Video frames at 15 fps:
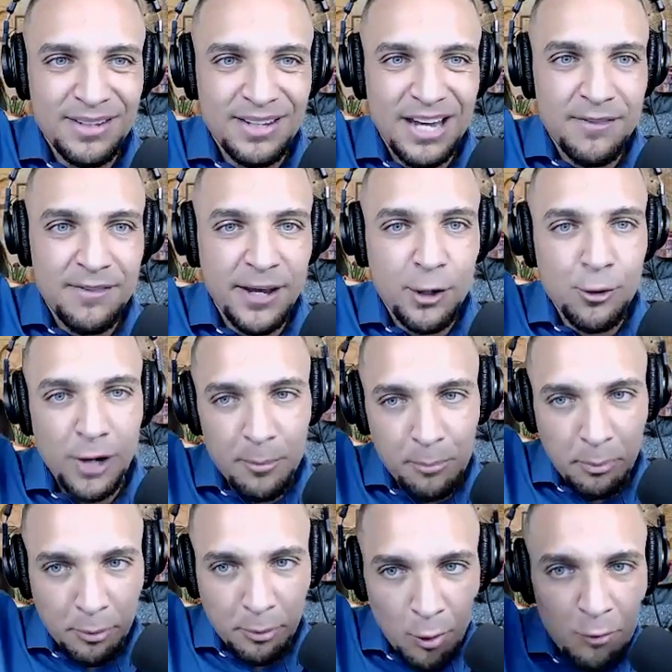and they
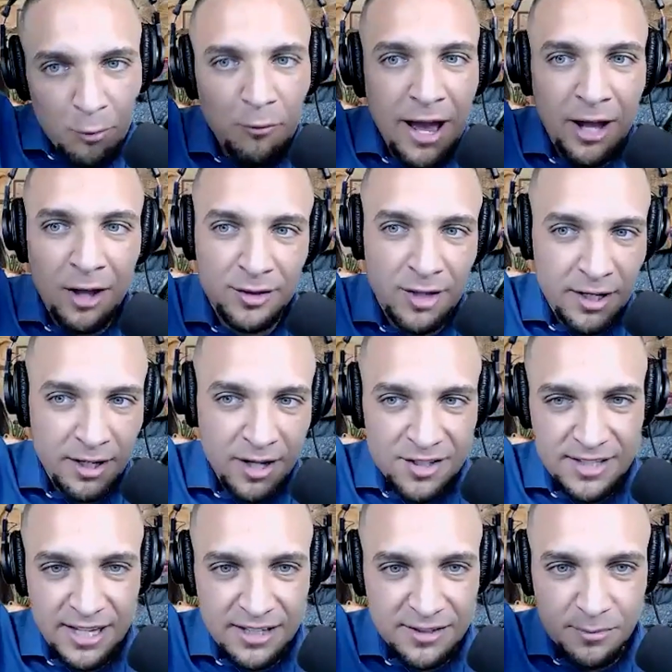create profiles on
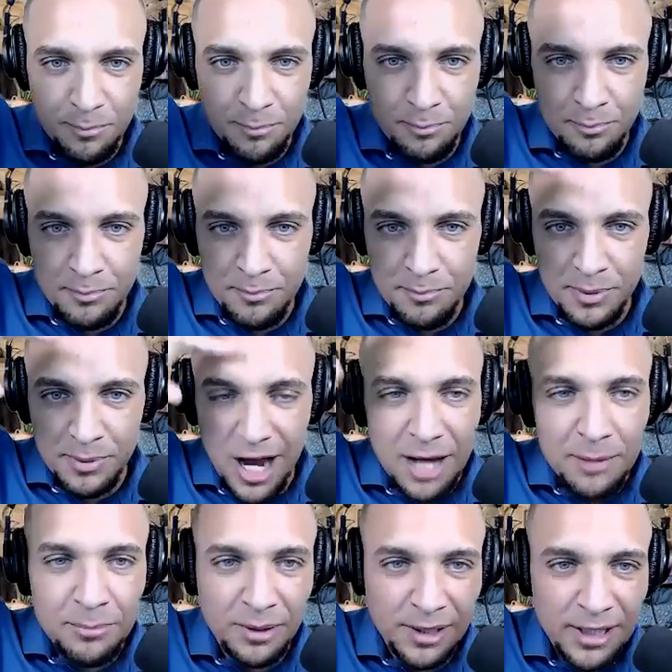us that's
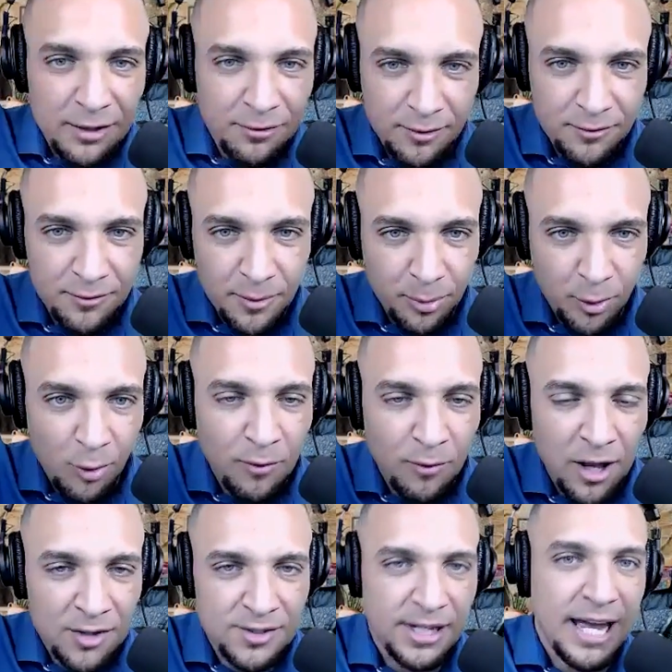beyond belief of the
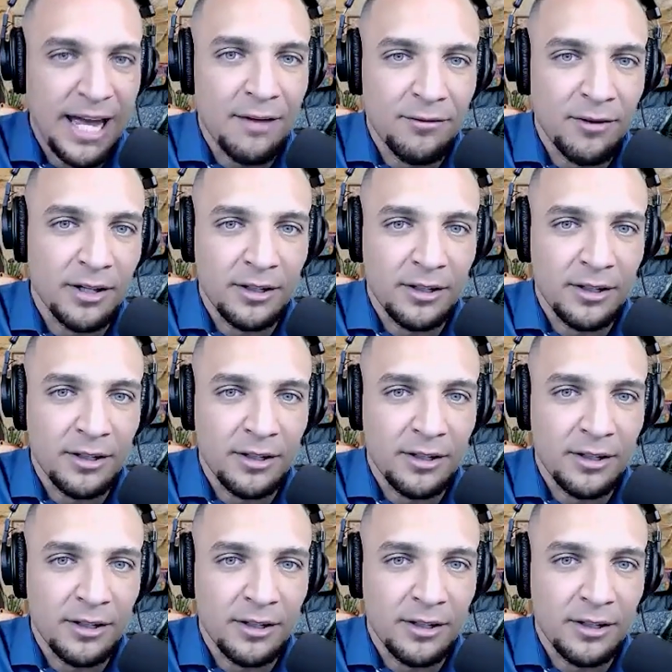profiles they have on